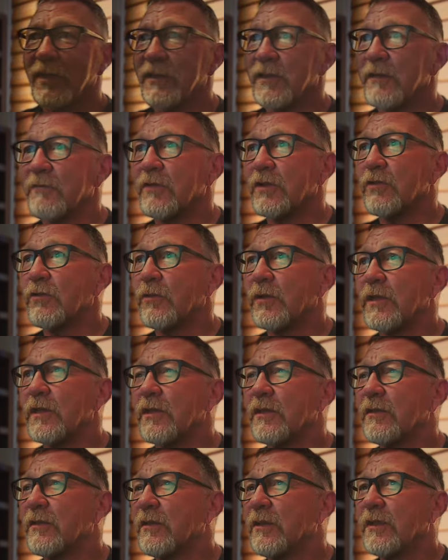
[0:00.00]
I live in
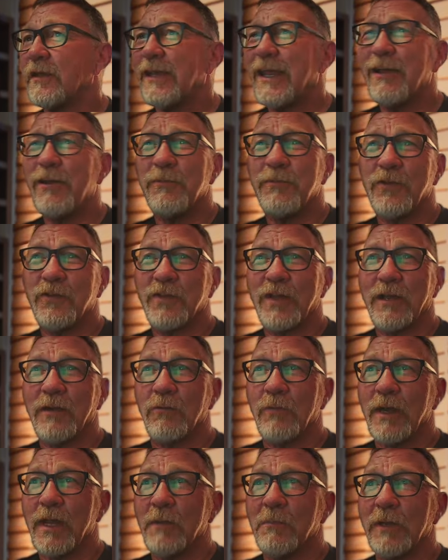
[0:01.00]
Korea. Now I'm just kind
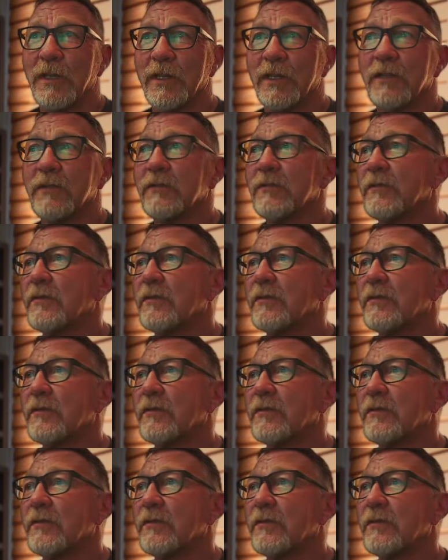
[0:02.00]
of rambling.